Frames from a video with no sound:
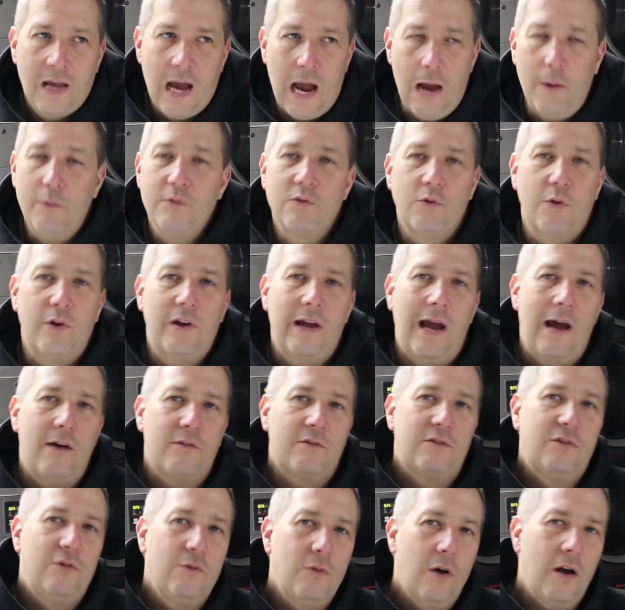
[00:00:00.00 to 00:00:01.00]
I was only
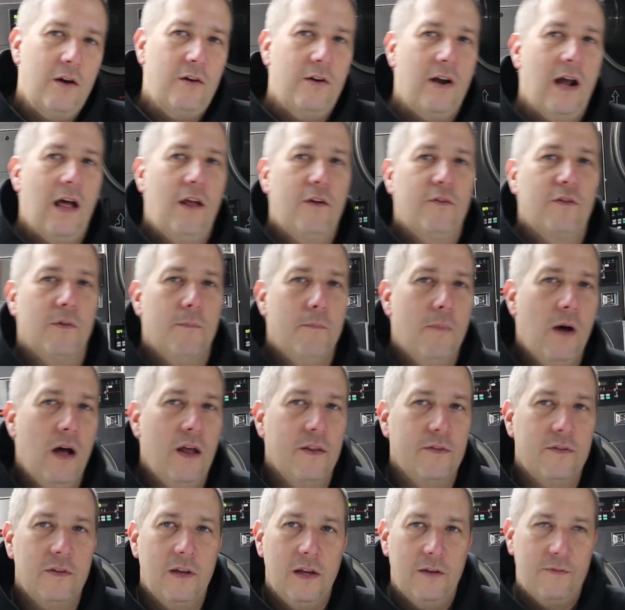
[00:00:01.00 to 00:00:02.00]
out $200 a
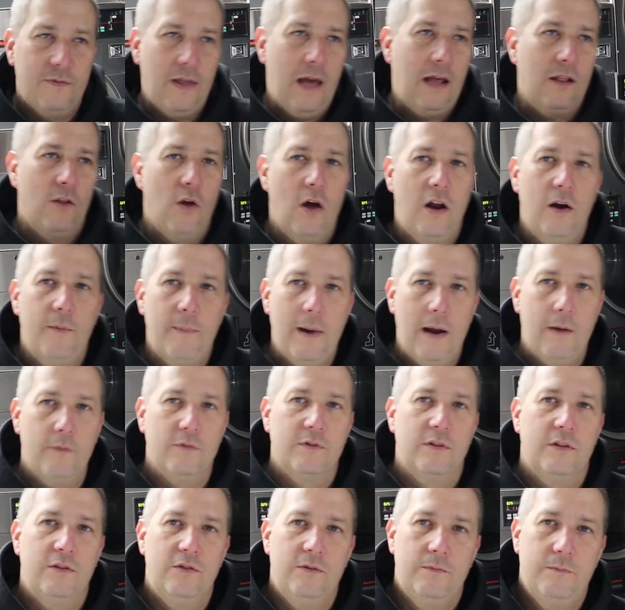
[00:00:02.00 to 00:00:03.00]
month if that
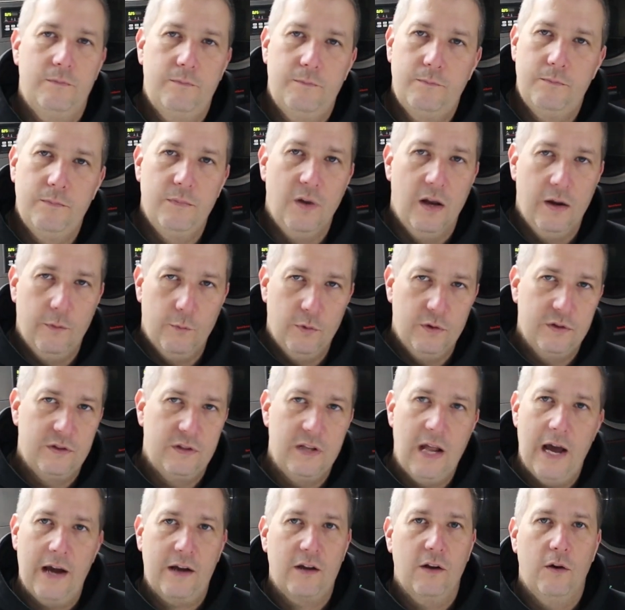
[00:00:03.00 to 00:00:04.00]
laundromat was
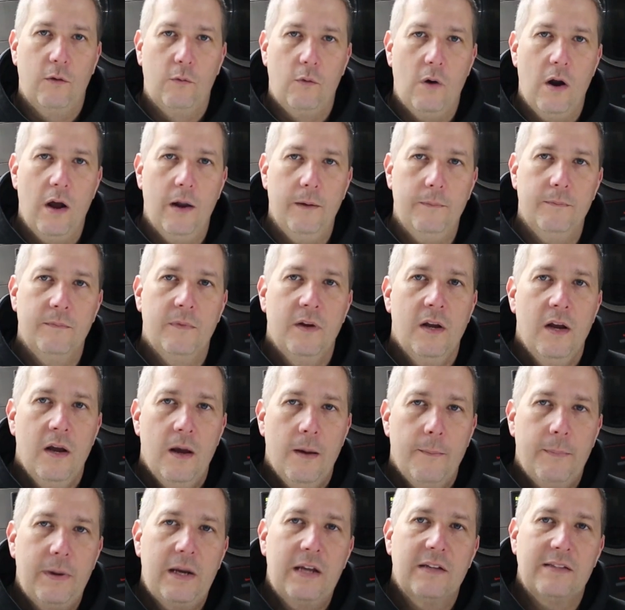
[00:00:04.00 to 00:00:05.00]
not going to run
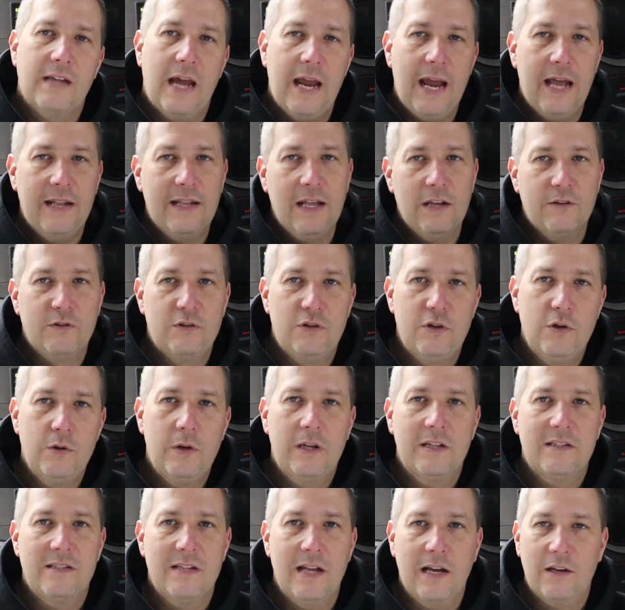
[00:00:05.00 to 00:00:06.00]
because I had those
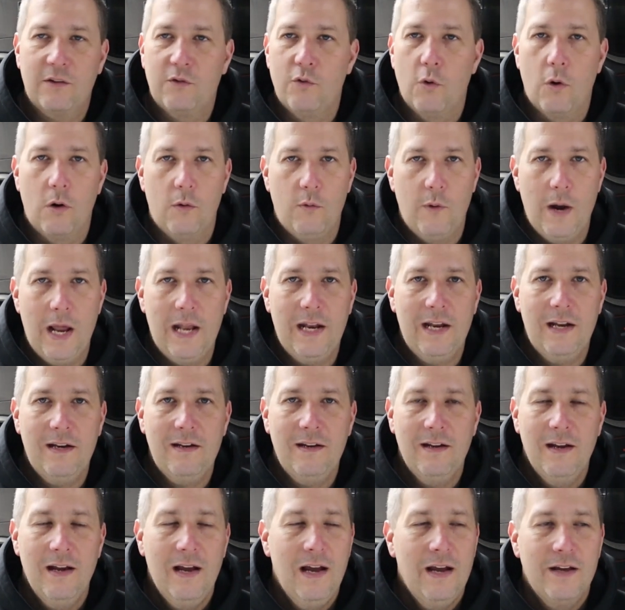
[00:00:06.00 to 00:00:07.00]
units next door
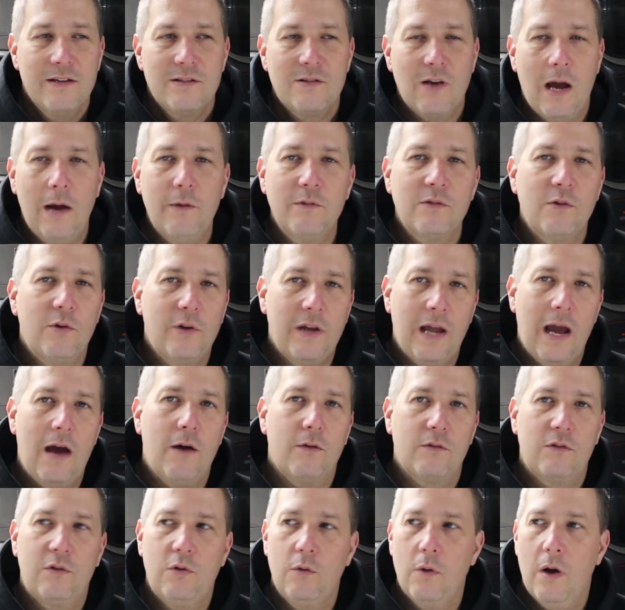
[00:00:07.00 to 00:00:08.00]
rented. So I was only
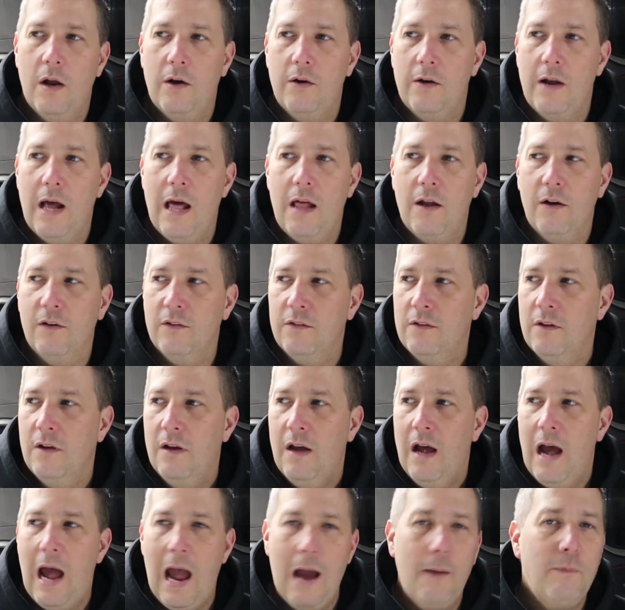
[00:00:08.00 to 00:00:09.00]
out $200.
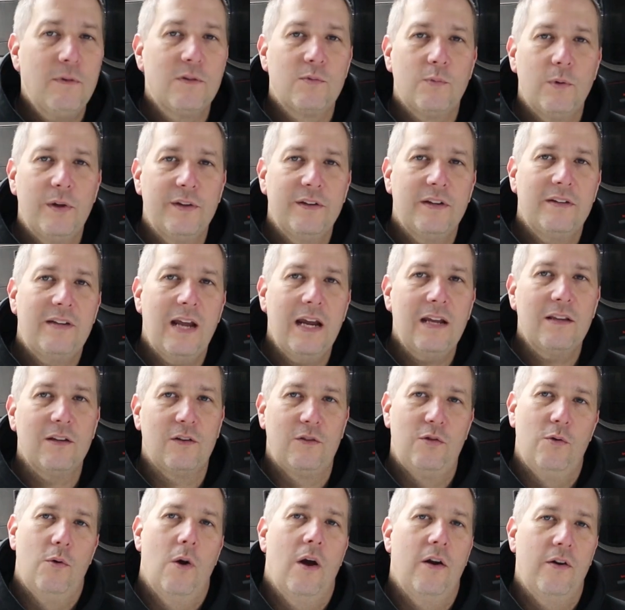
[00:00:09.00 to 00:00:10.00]
I was willing to take the
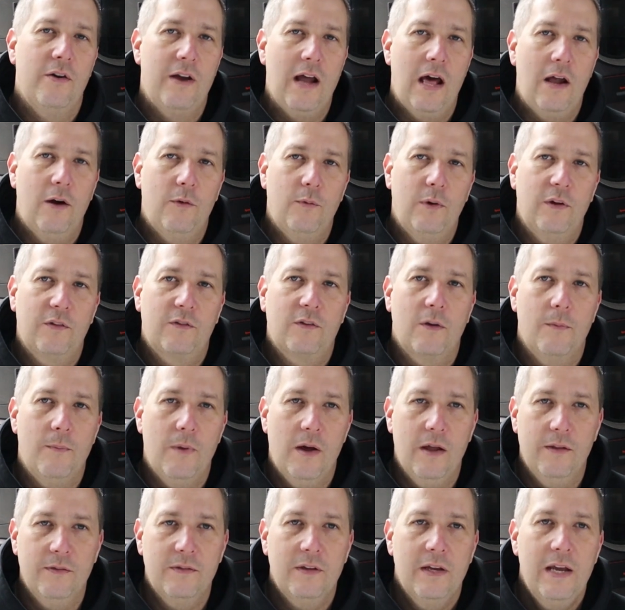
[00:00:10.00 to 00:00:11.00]
$200 risk a
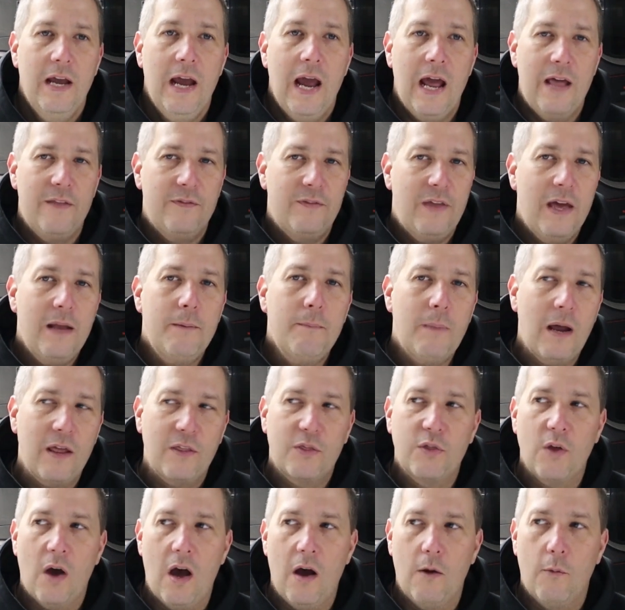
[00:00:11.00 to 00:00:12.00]
month. And then my
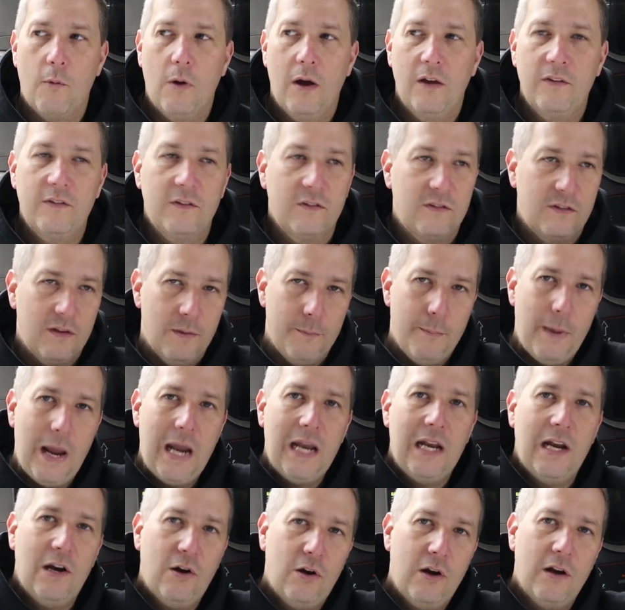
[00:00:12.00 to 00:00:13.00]
thought was, is the
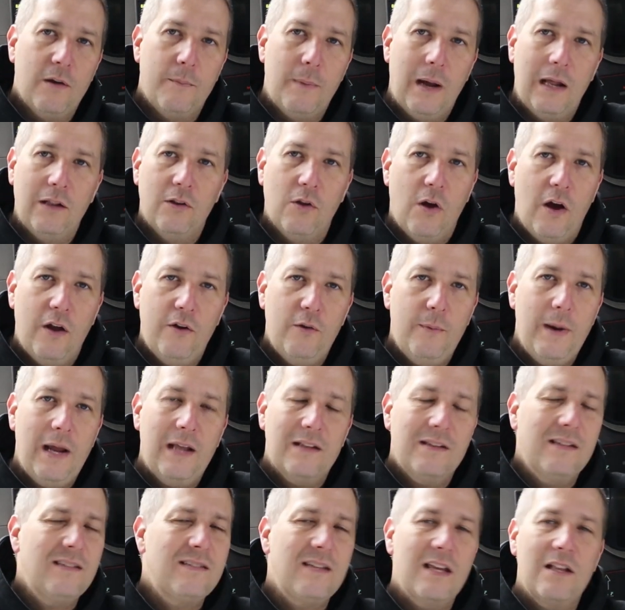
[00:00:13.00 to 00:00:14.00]
main area of my
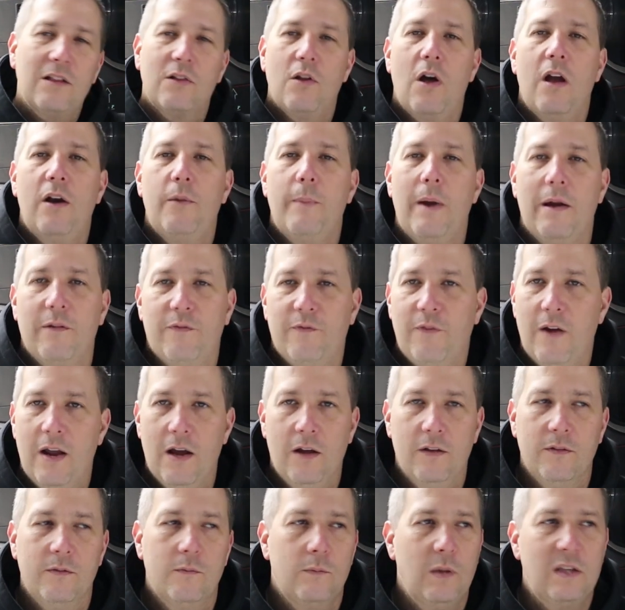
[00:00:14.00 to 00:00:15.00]
laundromat, let's say the laundromat
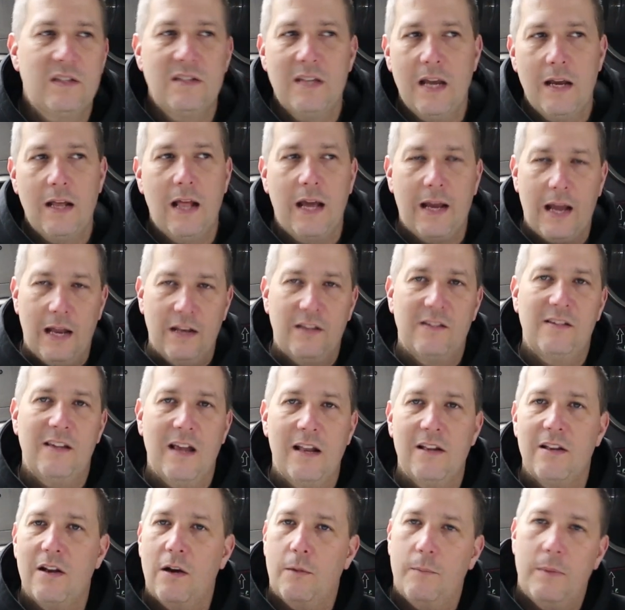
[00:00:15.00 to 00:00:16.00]
failed. Let's say, like I
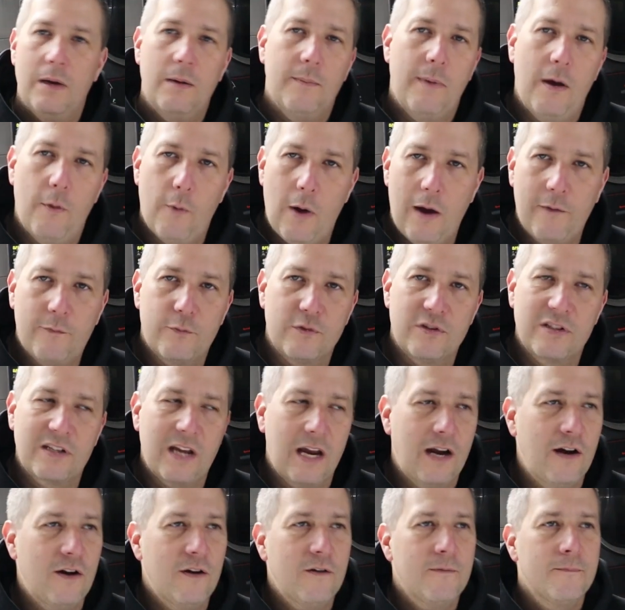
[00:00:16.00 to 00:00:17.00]
said in there, me and my wife were
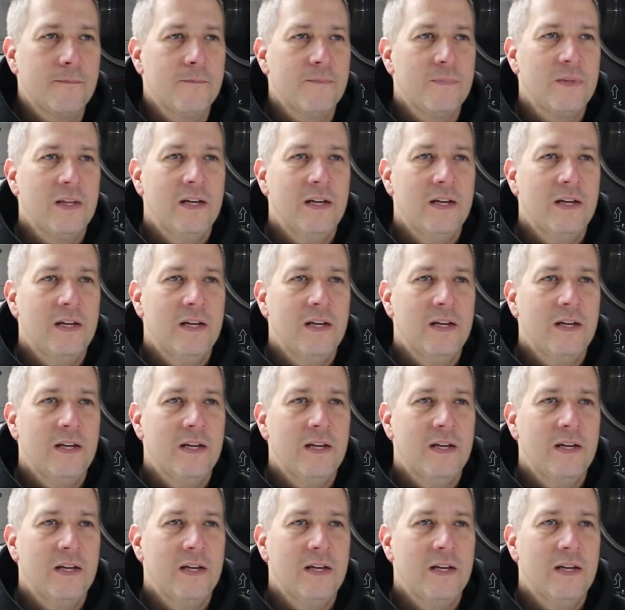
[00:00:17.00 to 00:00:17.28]
scared.